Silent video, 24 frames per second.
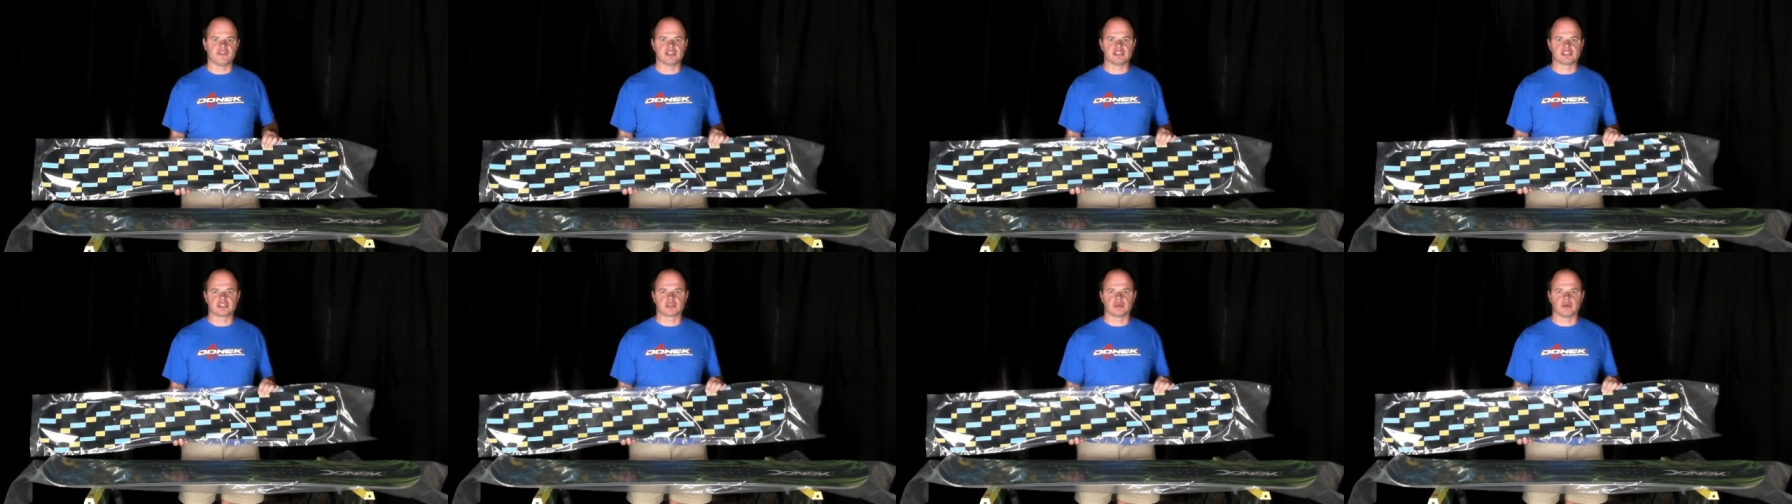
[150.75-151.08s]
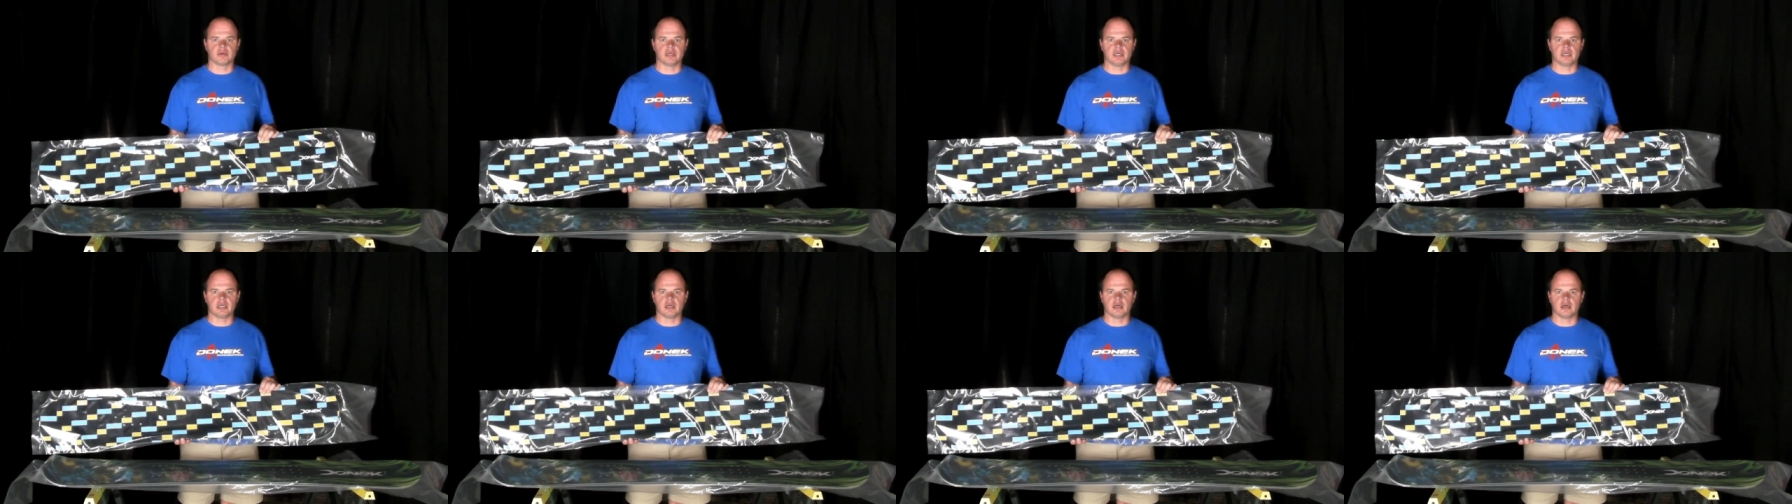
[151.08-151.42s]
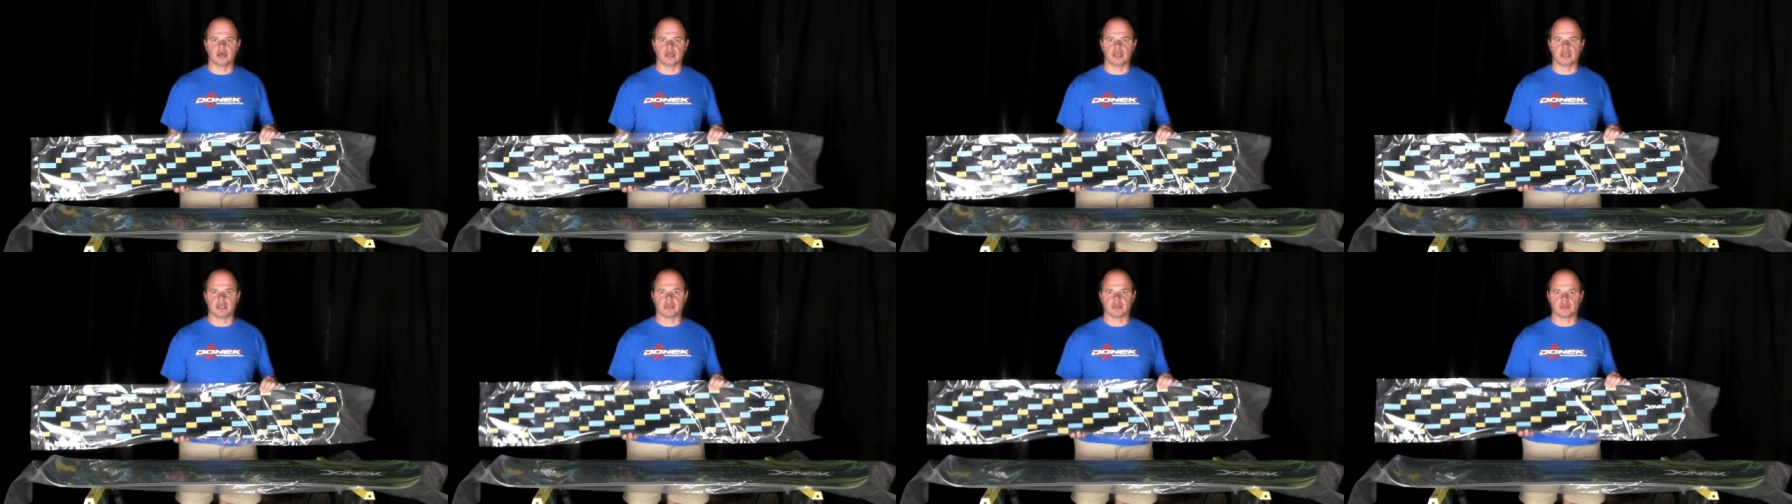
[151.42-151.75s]
that's going
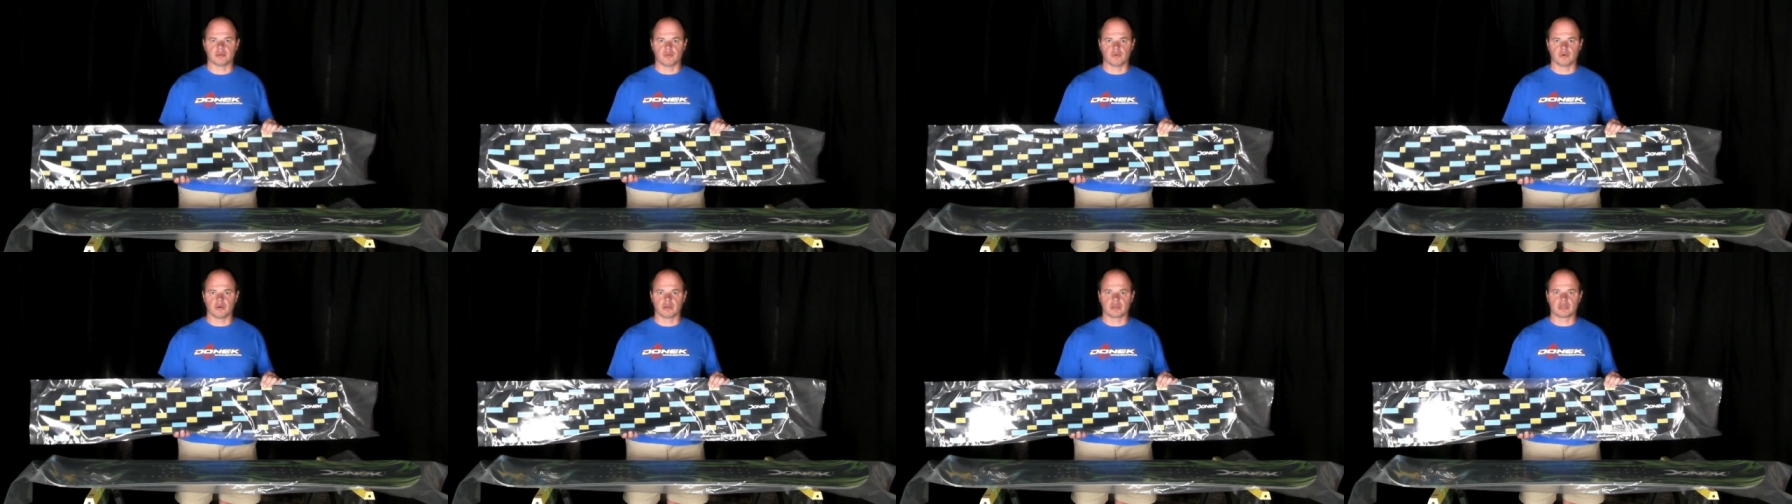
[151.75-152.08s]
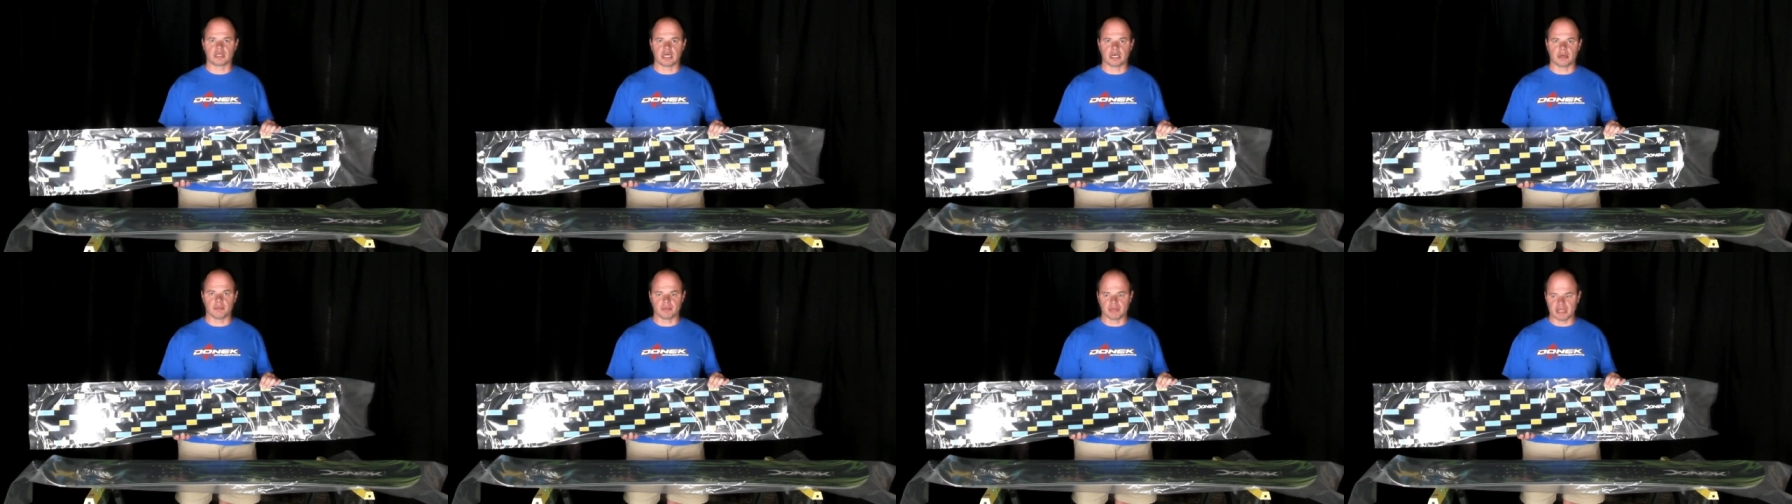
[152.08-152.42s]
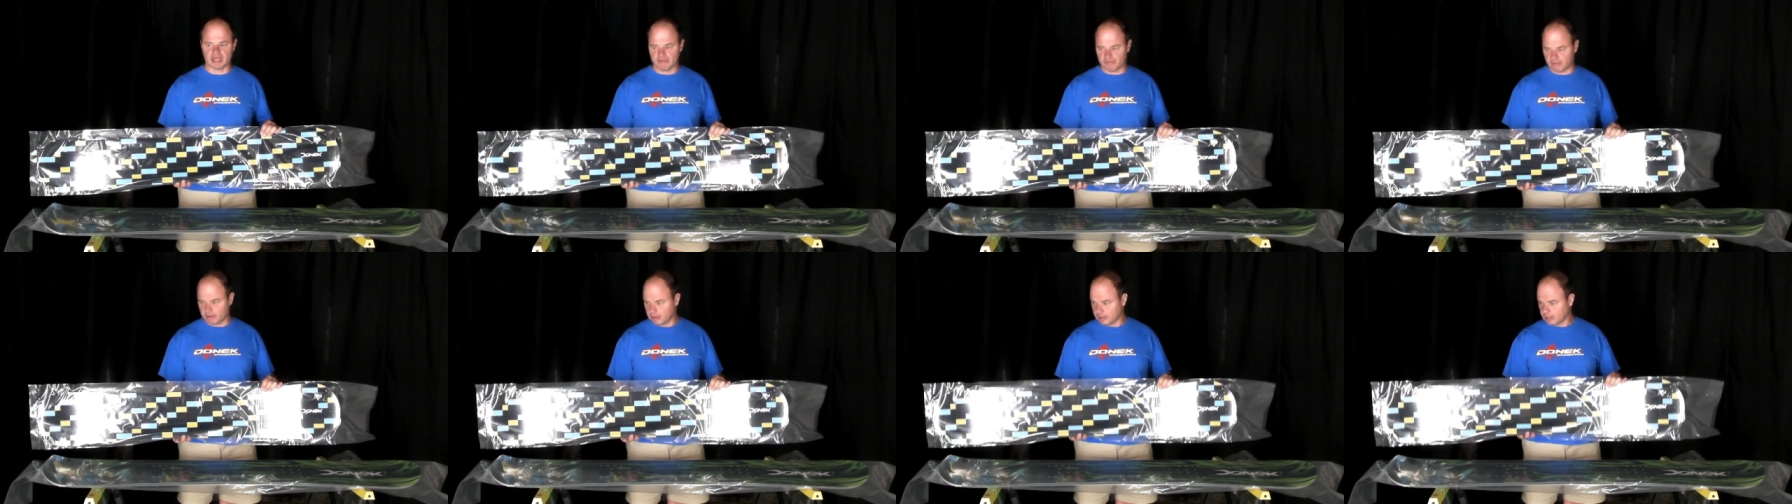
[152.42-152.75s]
on at the World Cup
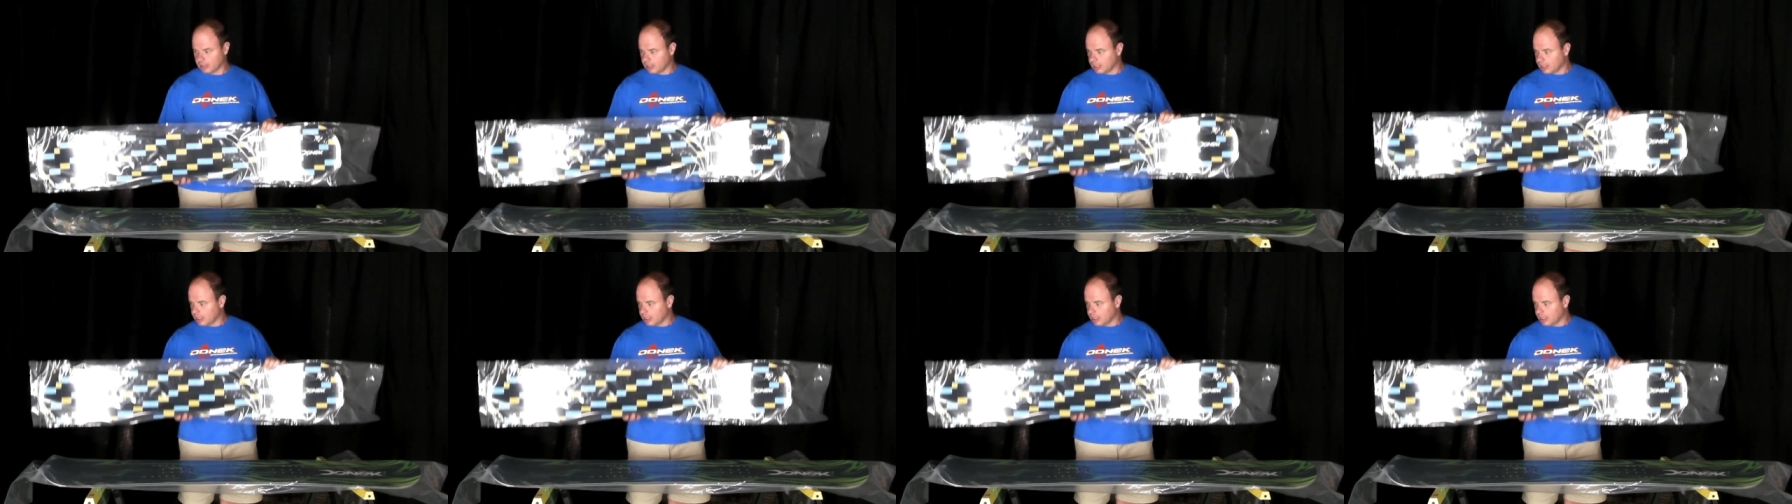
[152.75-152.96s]
level,